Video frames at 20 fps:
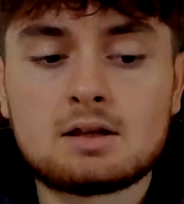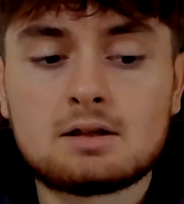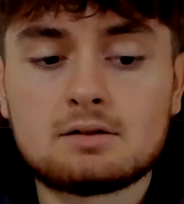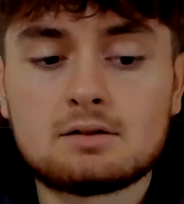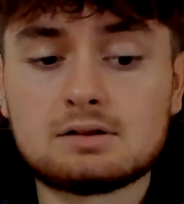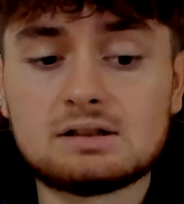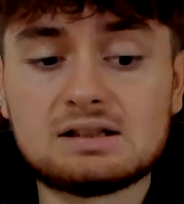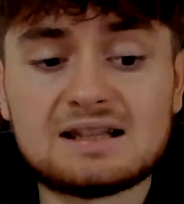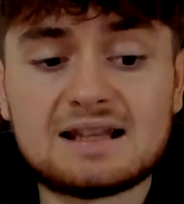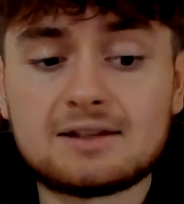
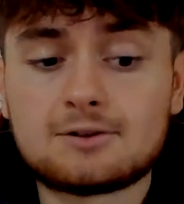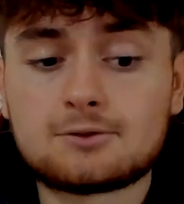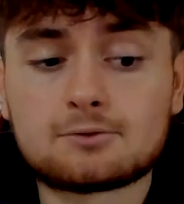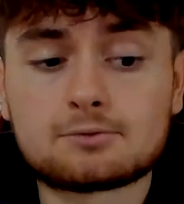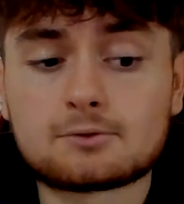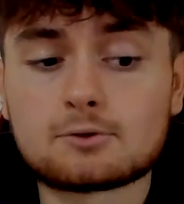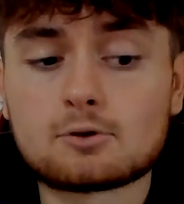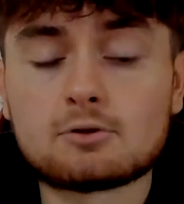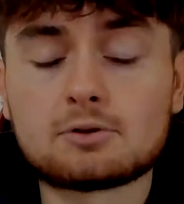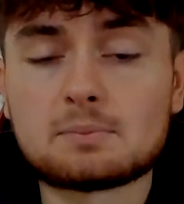list
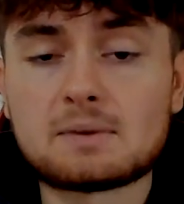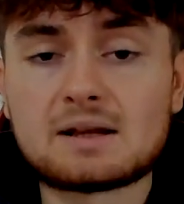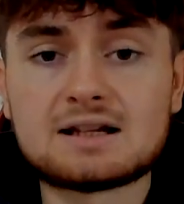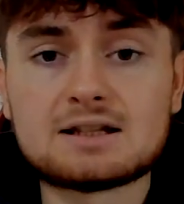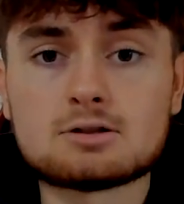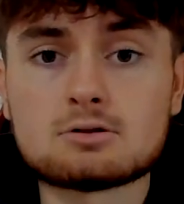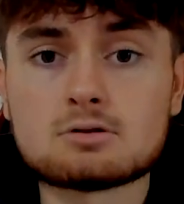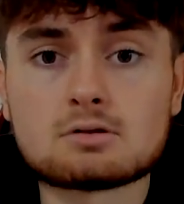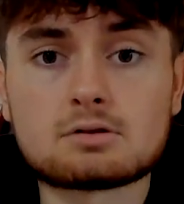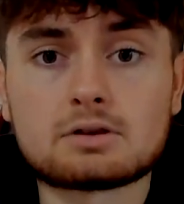through as
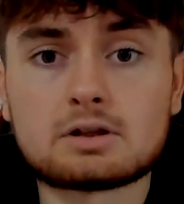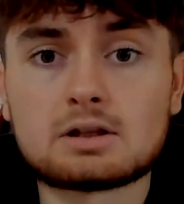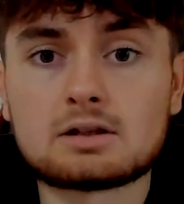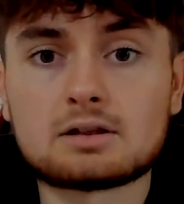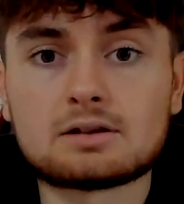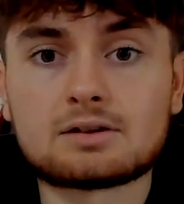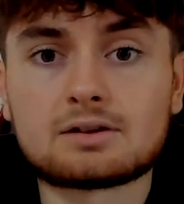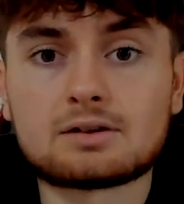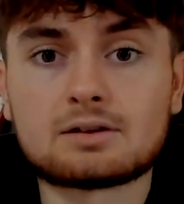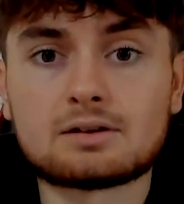many good
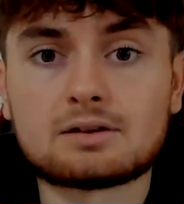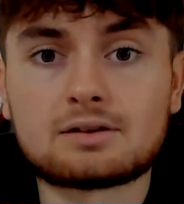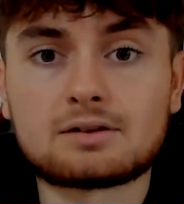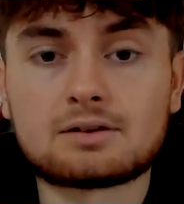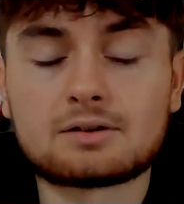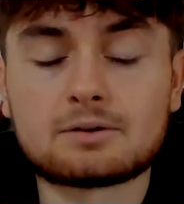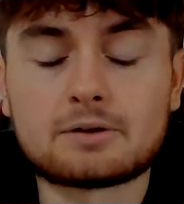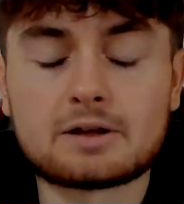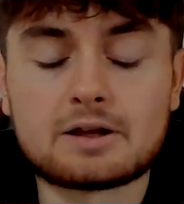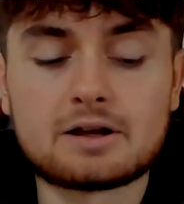things
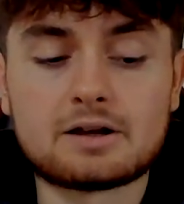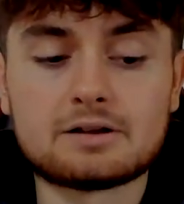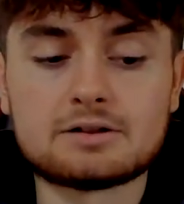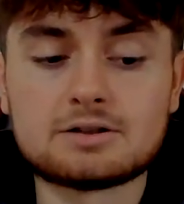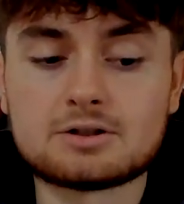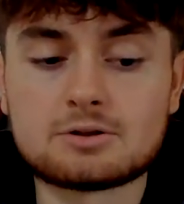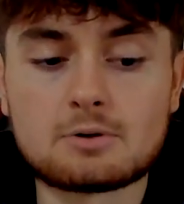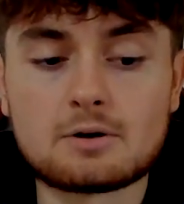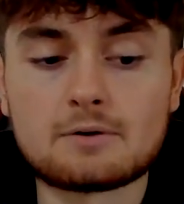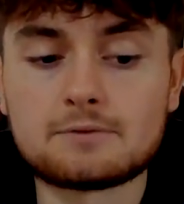and
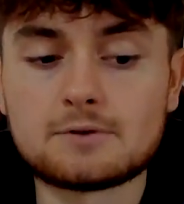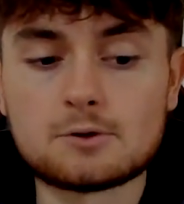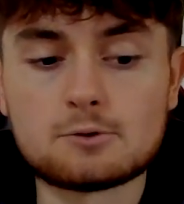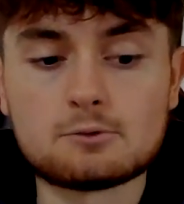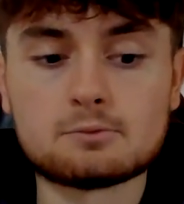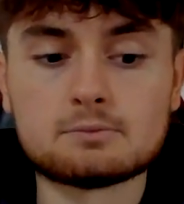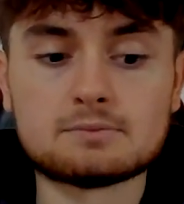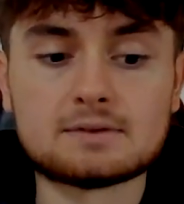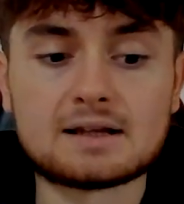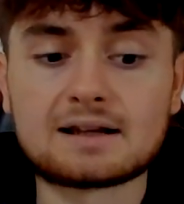you know, a
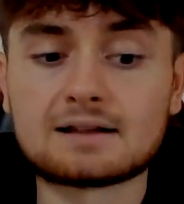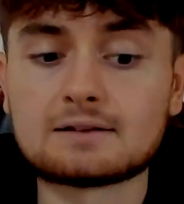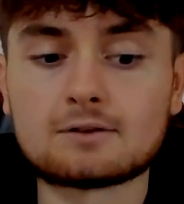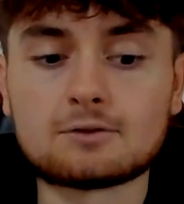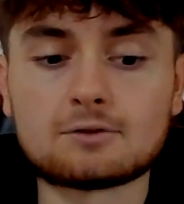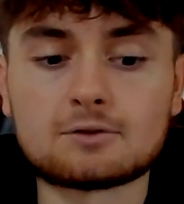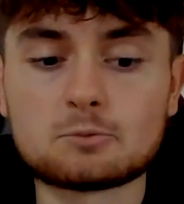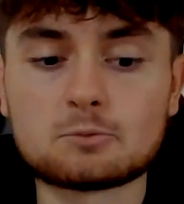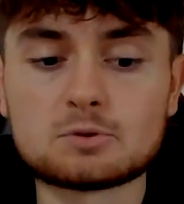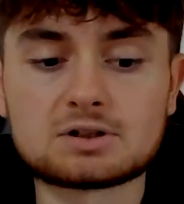few
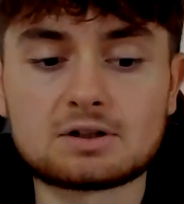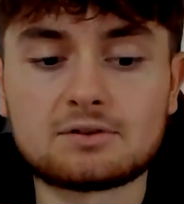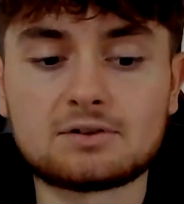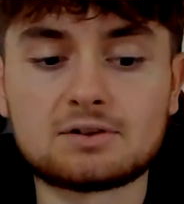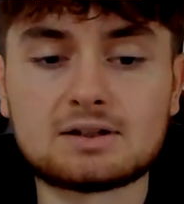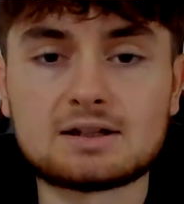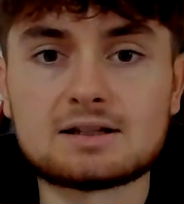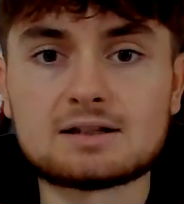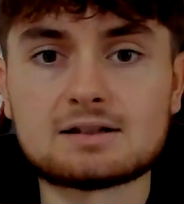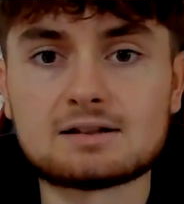negatives in which I've
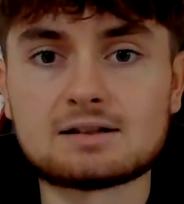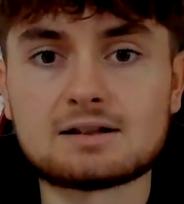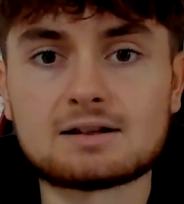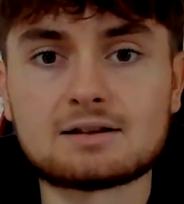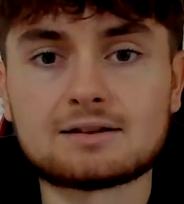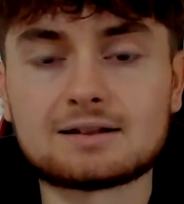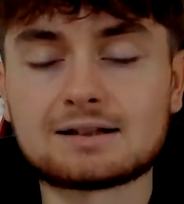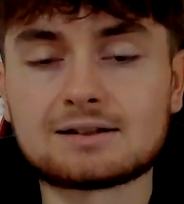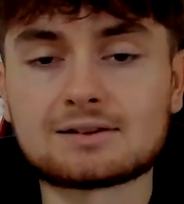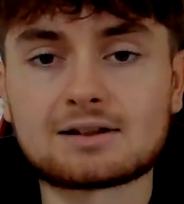seen
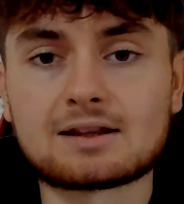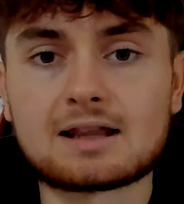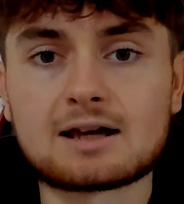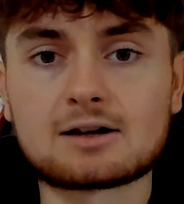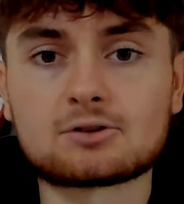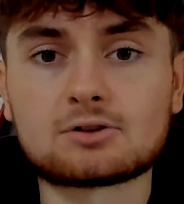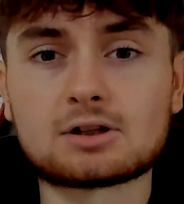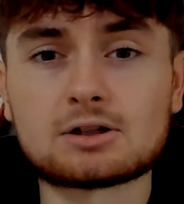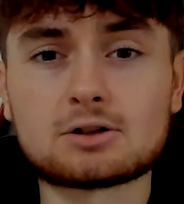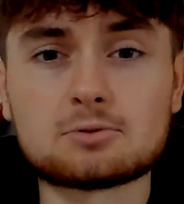and things like that,
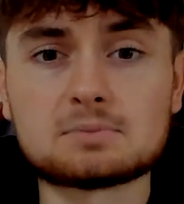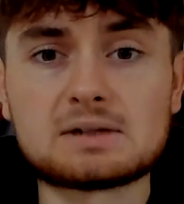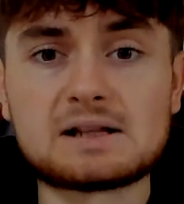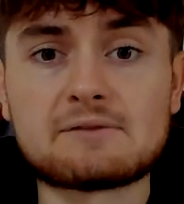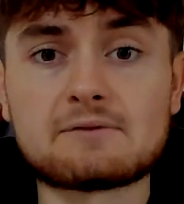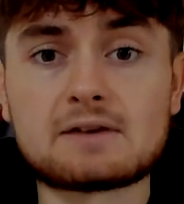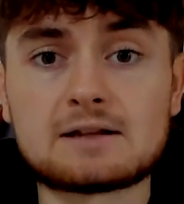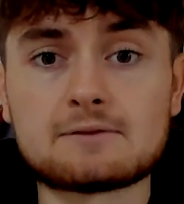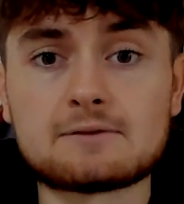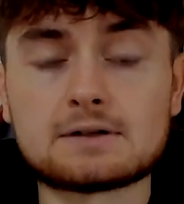because I don't
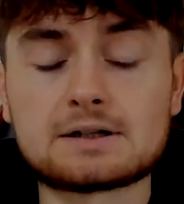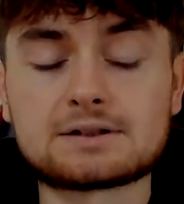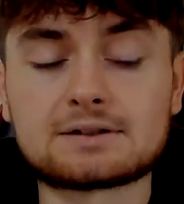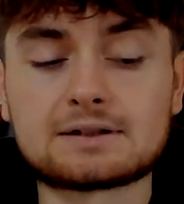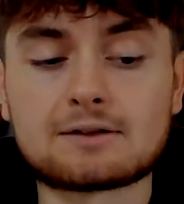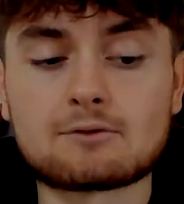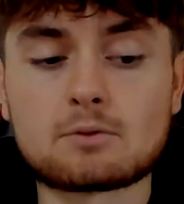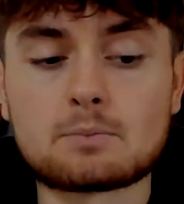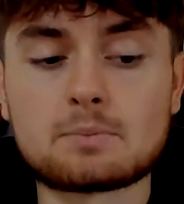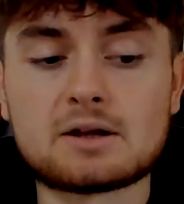believe any fight
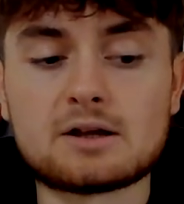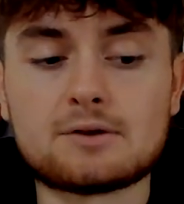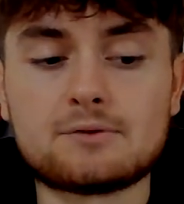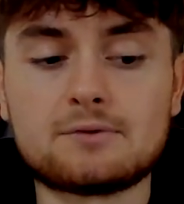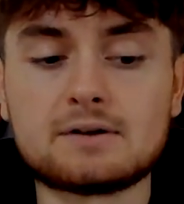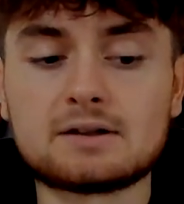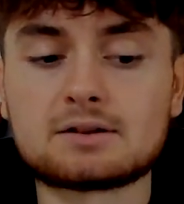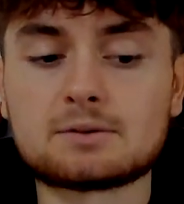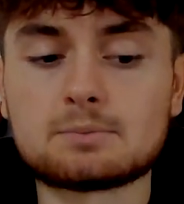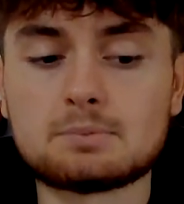is ever
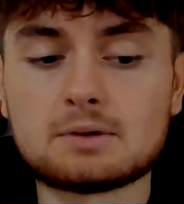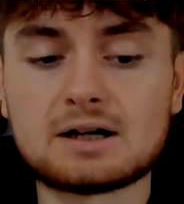perfect.